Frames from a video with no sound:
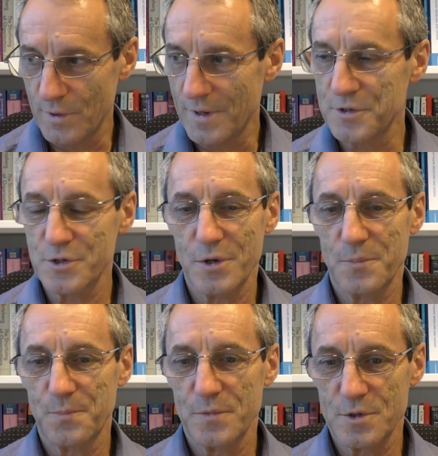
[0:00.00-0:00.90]
as a
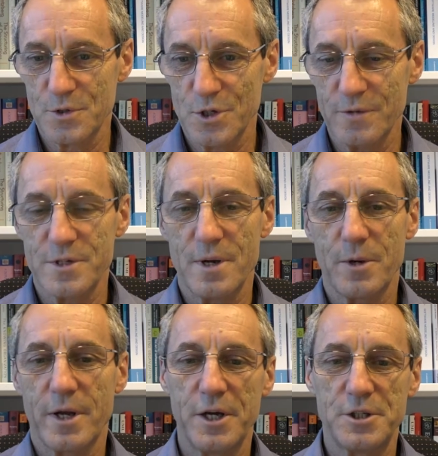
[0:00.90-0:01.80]
service
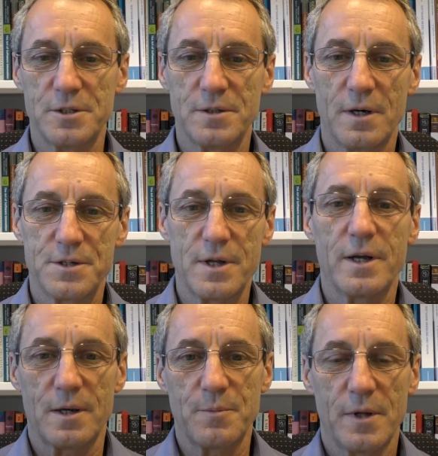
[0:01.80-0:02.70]
application, I
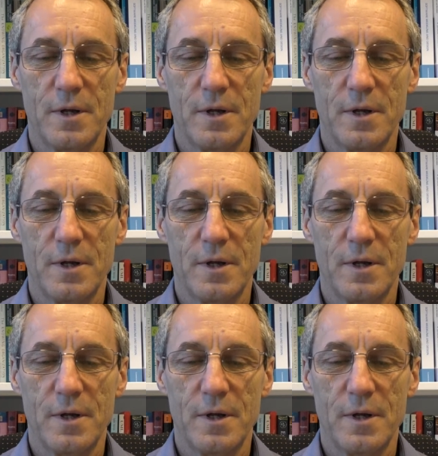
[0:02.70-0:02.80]
start up,